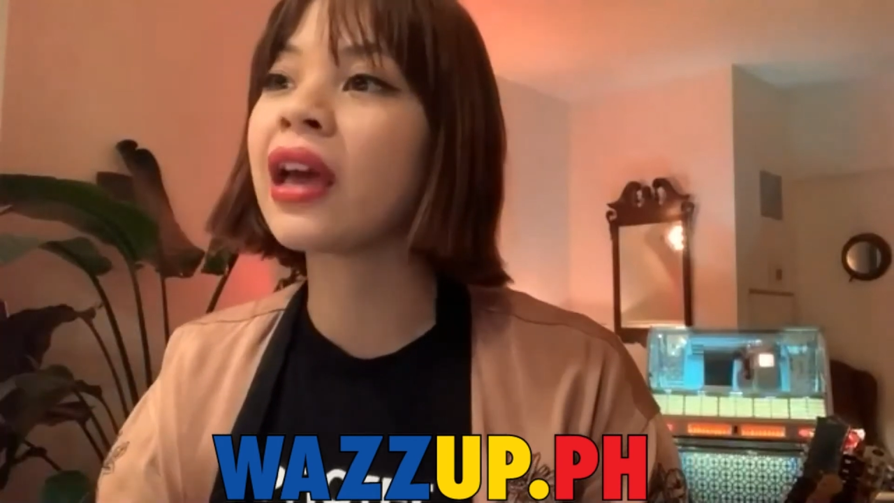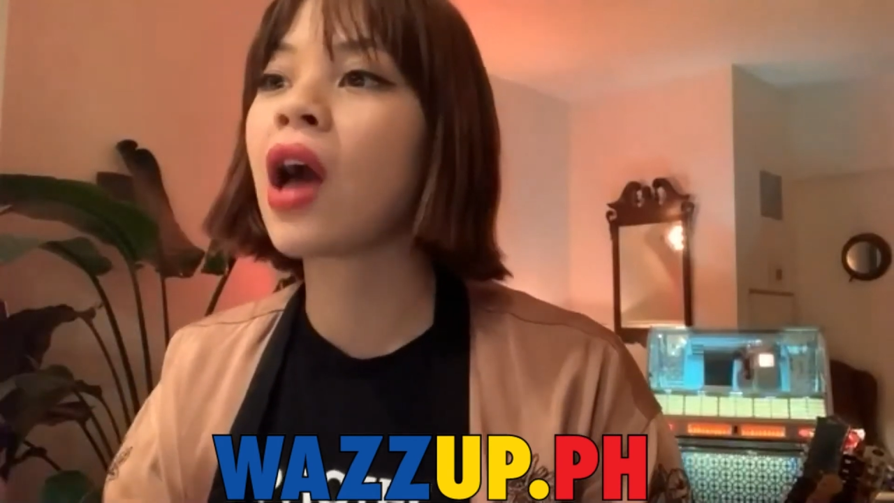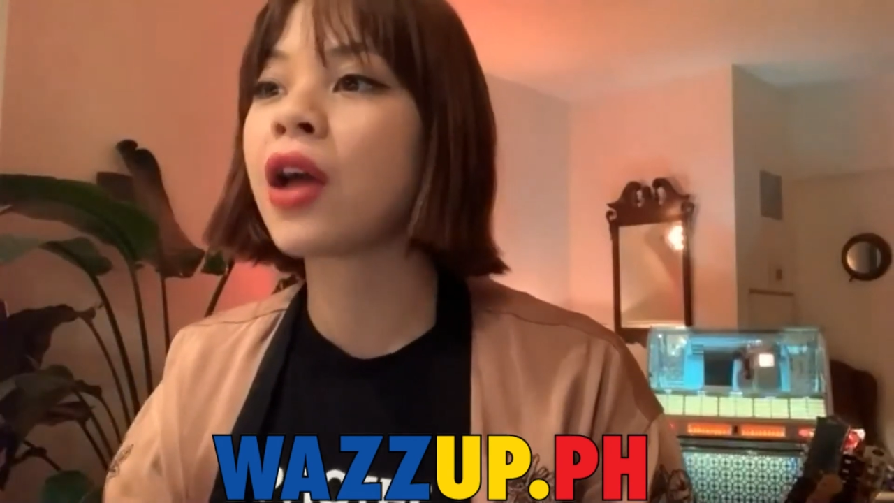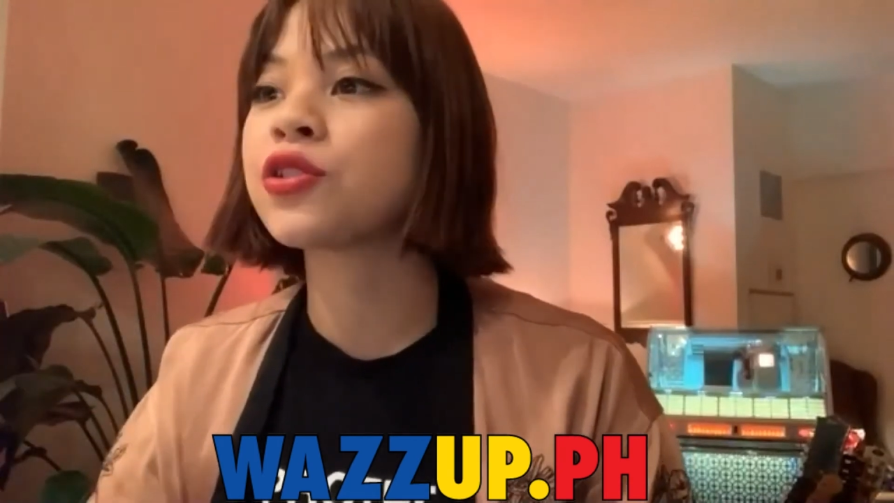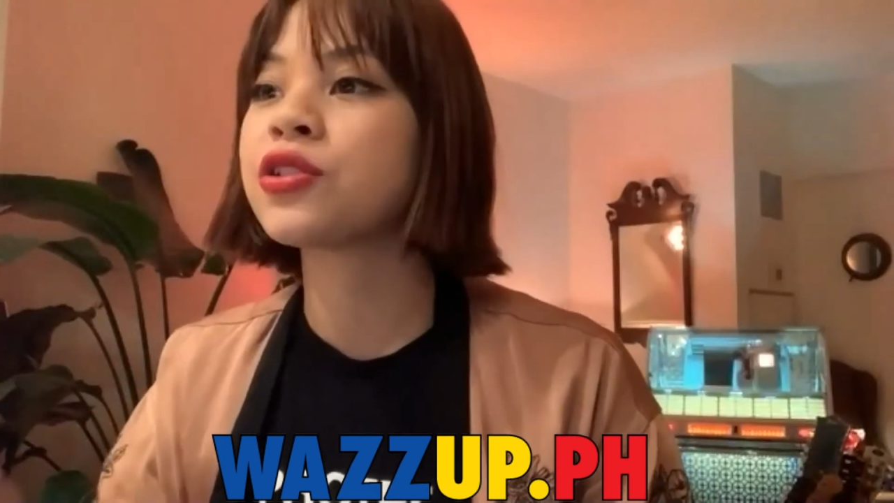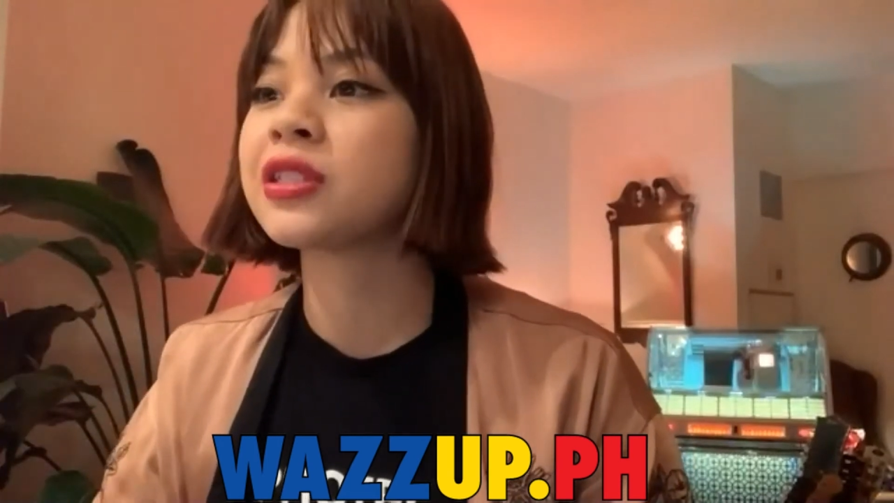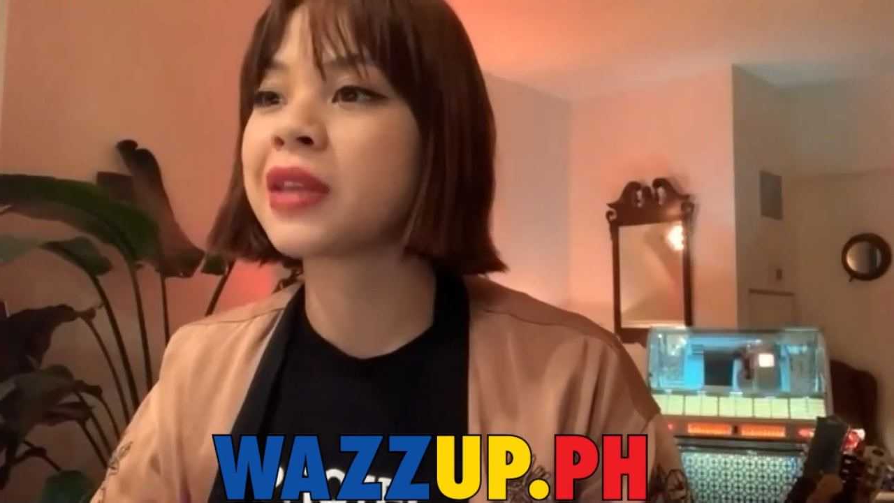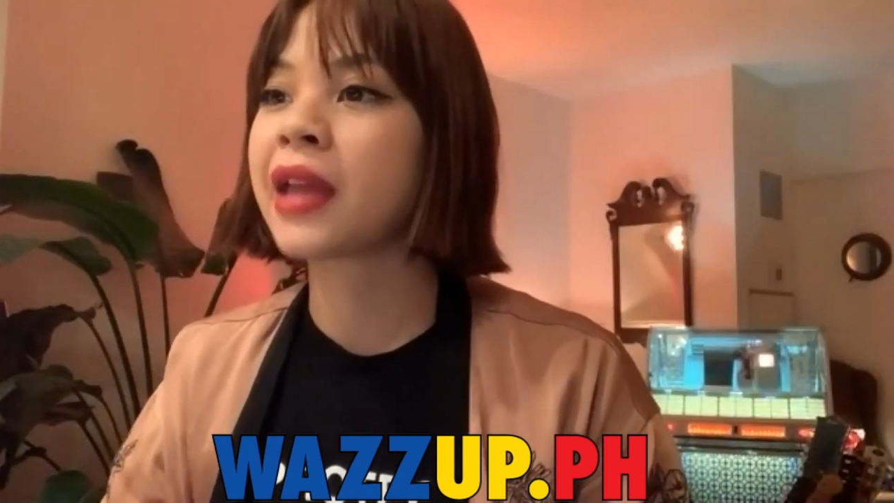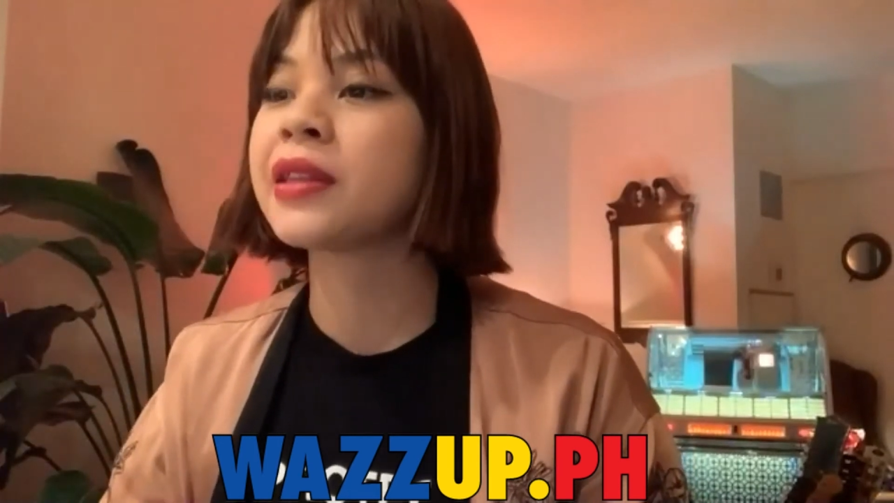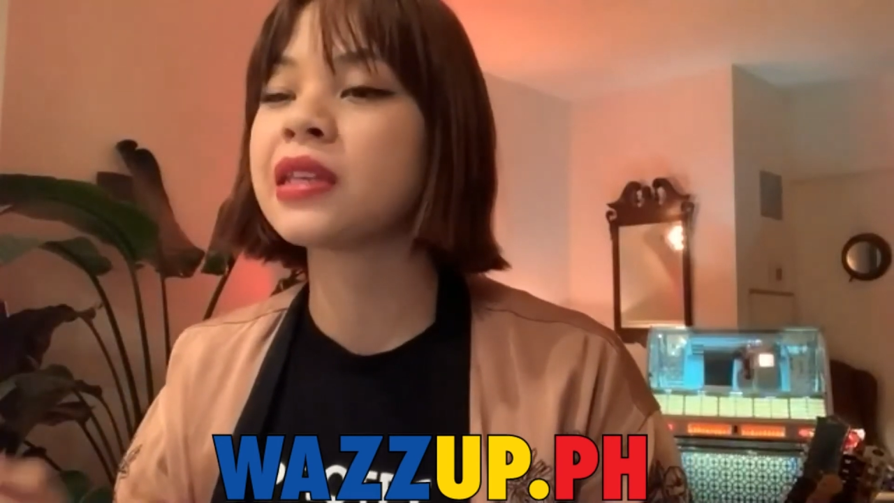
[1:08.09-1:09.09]

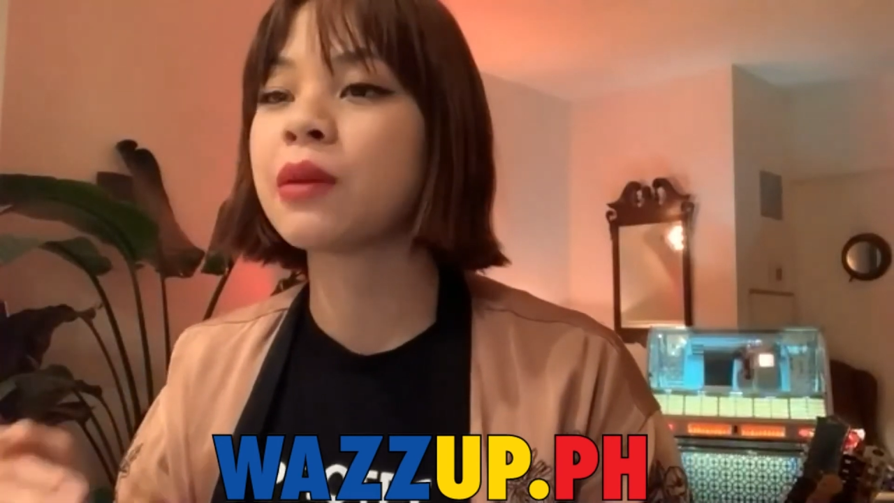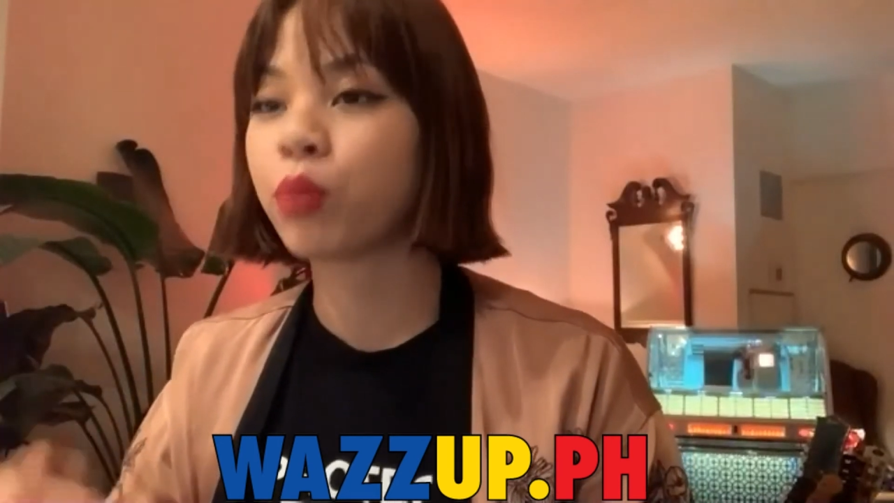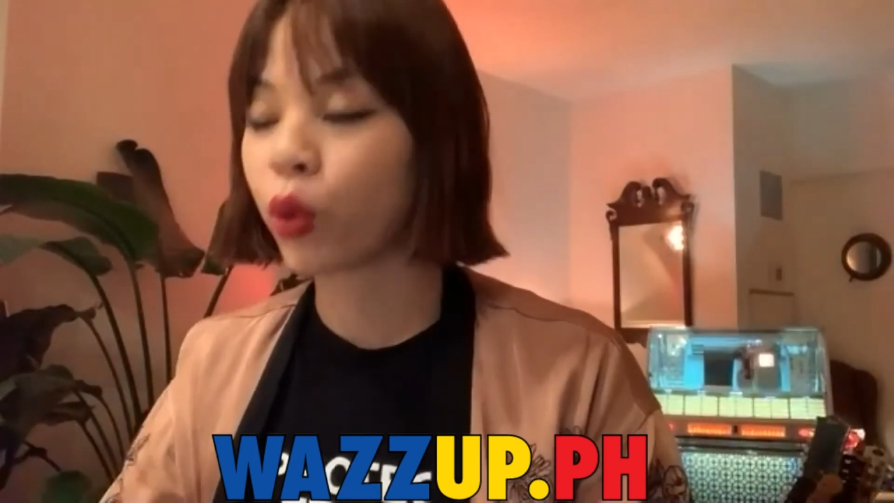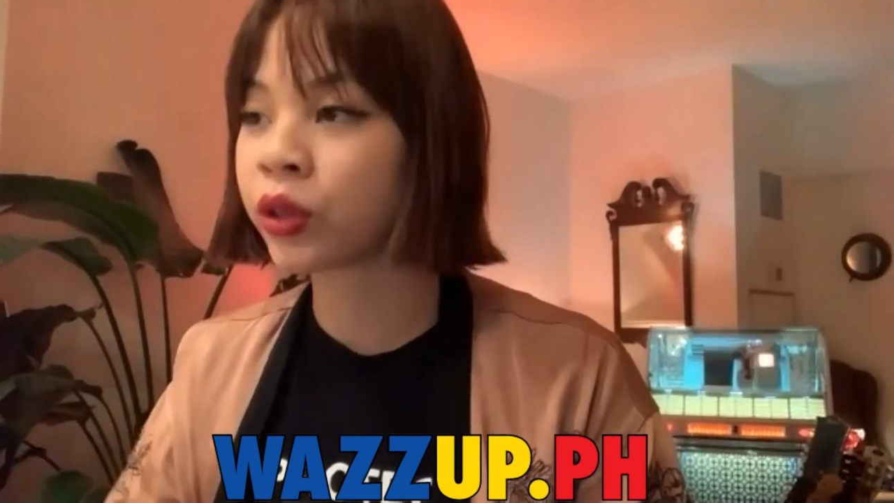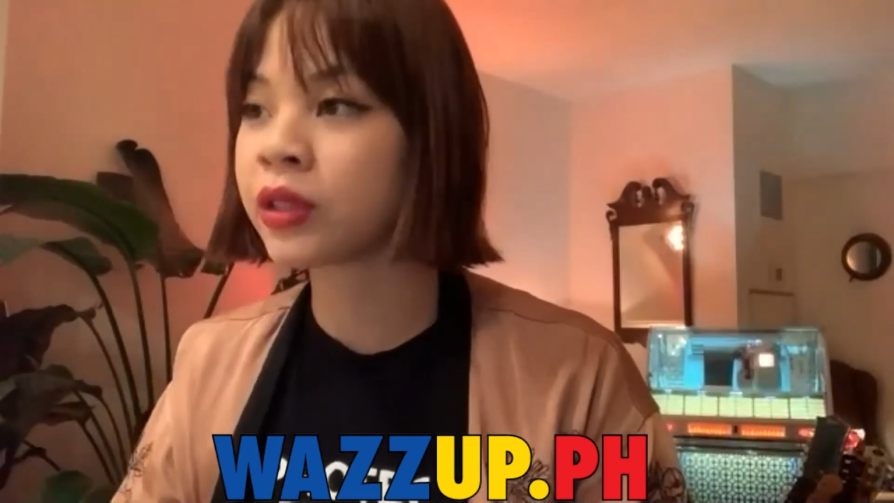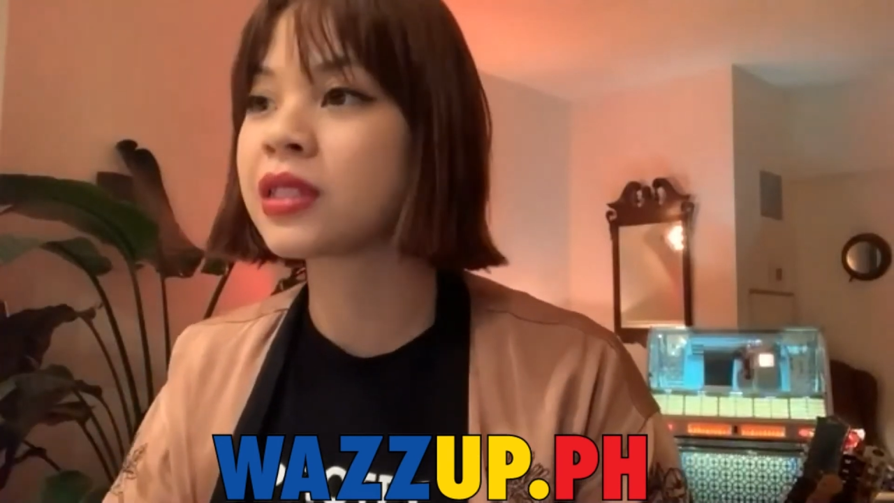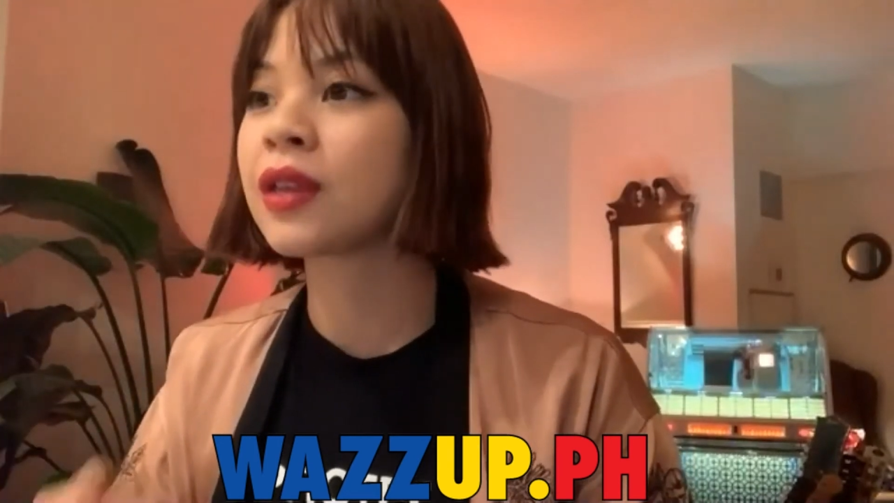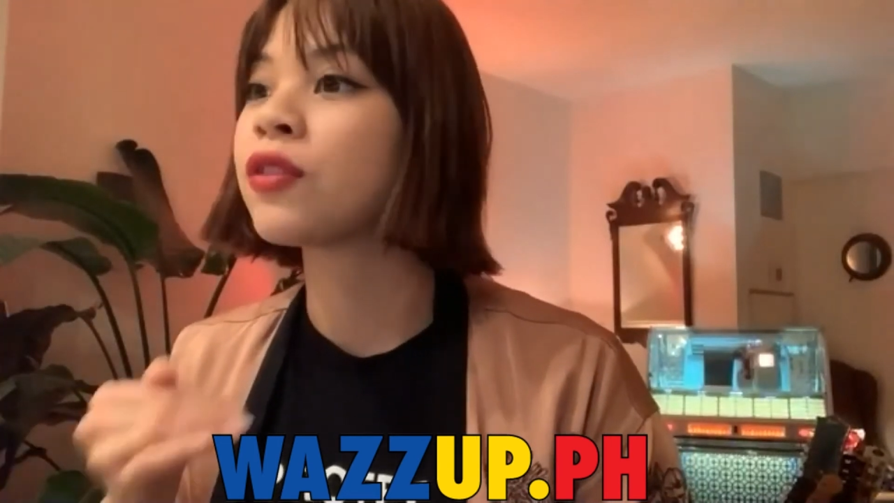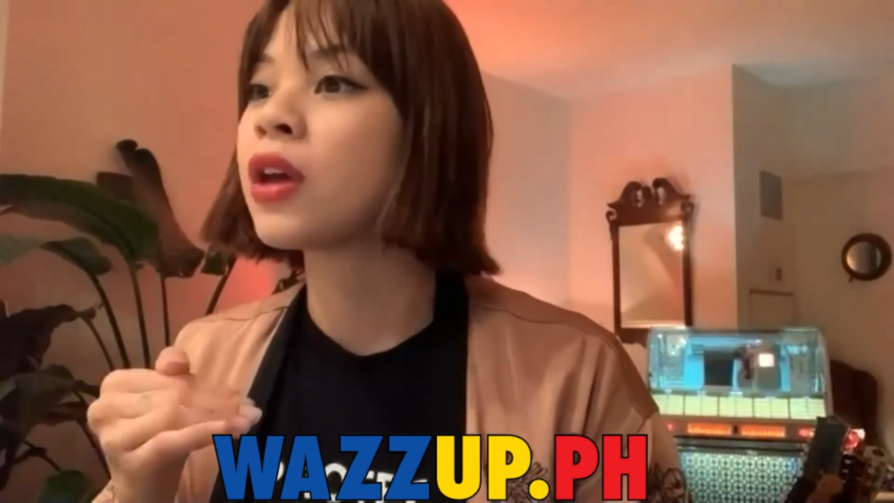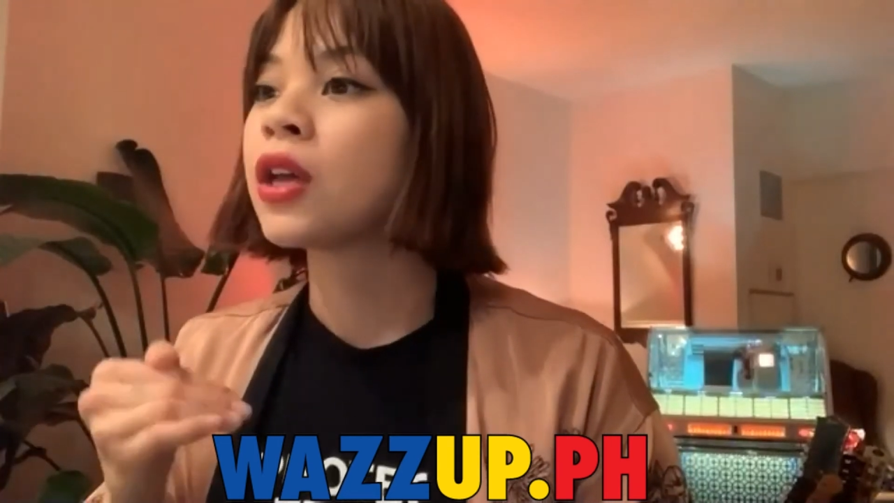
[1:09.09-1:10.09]
understands the importance of